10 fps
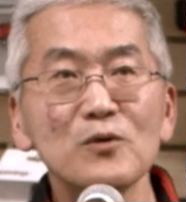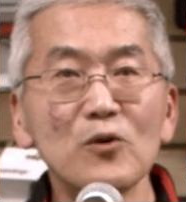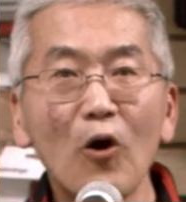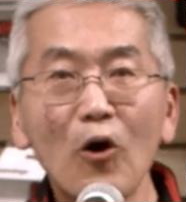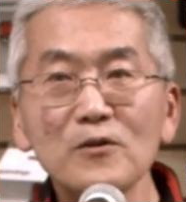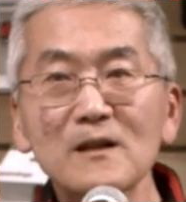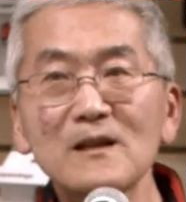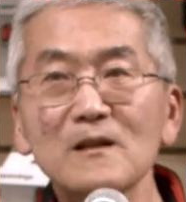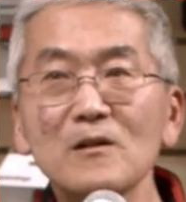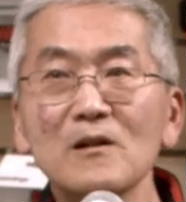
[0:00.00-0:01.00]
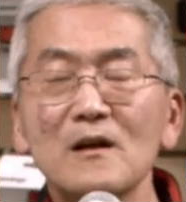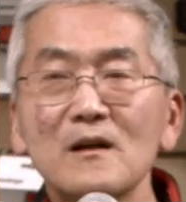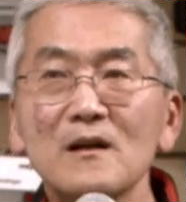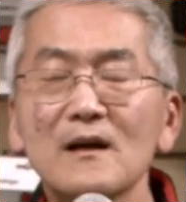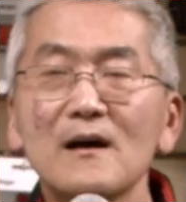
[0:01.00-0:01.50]
All the little
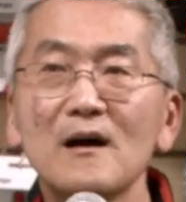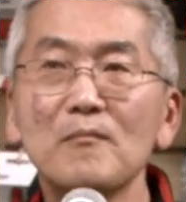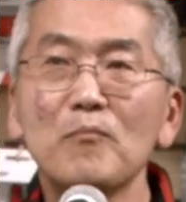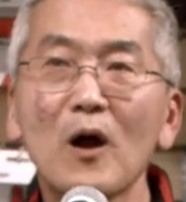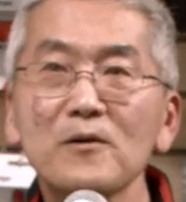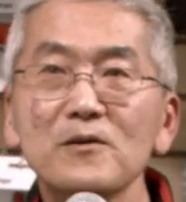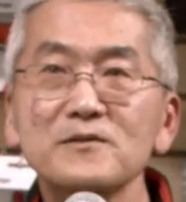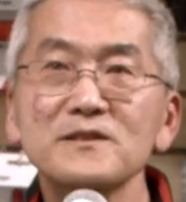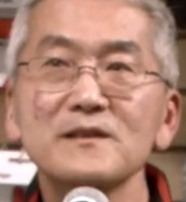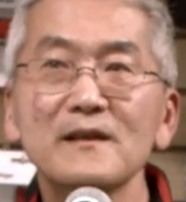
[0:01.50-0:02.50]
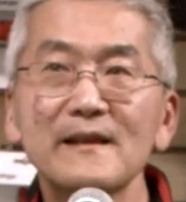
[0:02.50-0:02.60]
uh, markers